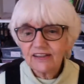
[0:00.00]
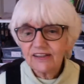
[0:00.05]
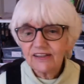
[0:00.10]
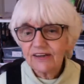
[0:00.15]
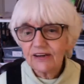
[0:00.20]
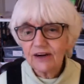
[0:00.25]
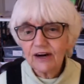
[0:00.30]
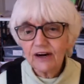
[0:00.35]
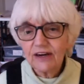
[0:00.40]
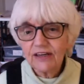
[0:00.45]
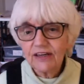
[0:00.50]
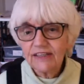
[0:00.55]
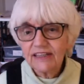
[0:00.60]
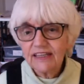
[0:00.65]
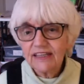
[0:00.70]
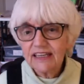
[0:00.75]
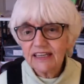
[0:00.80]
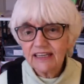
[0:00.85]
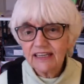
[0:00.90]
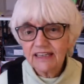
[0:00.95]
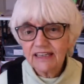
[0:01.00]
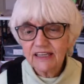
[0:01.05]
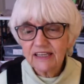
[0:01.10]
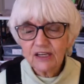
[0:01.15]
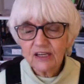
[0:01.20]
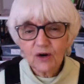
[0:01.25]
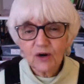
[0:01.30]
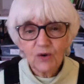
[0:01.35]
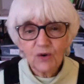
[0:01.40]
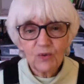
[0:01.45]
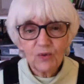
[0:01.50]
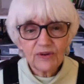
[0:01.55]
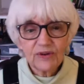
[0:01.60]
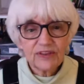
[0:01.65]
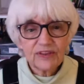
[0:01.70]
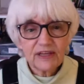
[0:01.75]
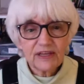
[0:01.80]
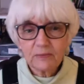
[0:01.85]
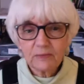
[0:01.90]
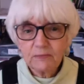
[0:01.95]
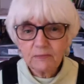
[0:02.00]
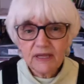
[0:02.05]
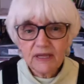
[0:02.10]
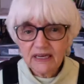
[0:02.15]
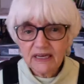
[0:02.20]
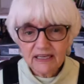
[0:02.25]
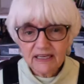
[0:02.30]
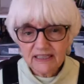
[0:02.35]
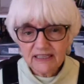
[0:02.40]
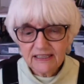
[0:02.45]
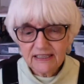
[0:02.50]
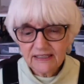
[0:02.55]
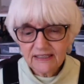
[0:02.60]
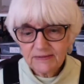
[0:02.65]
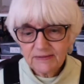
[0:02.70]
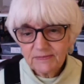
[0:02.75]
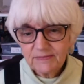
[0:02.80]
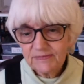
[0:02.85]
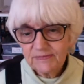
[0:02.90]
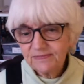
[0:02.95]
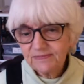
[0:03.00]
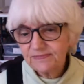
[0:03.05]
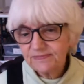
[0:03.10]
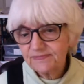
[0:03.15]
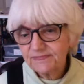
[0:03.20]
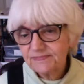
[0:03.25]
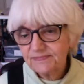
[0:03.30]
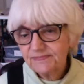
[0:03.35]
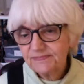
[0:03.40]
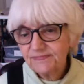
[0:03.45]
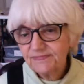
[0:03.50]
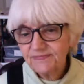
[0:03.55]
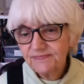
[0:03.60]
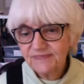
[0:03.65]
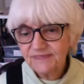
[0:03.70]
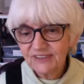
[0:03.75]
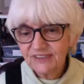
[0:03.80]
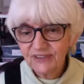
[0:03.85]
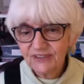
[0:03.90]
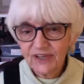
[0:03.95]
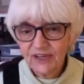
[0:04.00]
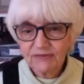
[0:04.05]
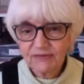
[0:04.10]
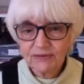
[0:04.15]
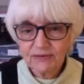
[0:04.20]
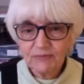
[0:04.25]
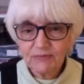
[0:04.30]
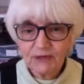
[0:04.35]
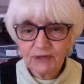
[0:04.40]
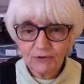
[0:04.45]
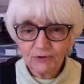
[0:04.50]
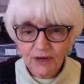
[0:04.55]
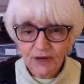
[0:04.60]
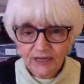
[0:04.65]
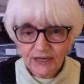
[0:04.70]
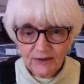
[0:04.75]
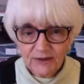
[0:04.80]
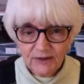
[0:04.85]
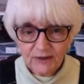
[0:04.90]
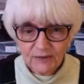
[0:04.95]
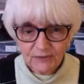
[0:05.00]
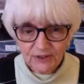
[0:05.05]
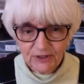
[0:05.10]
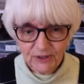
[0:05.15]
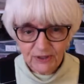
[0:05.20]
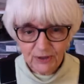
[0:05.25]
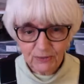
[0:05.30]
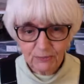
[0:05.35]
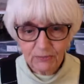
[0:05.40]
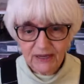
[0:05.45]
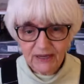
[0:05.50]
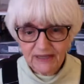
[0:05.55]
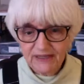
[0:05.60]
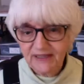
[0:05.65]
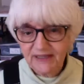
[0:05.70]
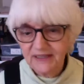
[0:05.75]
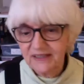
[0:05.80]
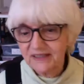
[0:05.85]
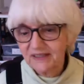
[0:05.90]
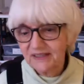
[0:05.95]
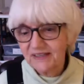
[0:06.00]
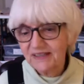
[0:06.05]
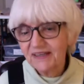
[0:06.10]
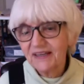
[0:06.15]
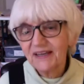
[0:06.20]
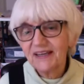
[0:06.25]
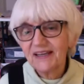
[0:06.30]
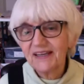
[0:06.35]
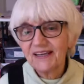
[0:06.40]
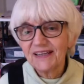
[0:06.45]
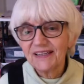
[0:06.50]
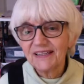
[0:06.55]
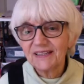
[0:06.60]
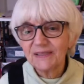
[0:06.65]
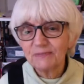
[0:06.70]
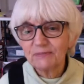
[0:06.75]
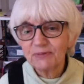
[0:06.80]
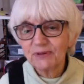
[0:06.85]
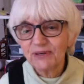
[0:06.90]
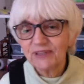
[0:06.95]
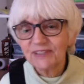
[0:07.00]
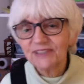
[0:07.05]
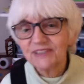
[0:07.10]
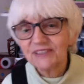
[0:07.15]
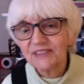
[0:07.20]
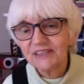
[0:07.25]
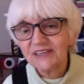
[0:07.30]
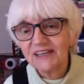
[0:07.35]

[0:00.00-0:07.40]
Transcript: They're hard to get. They go within a minute. So you have to be ready with your button to push.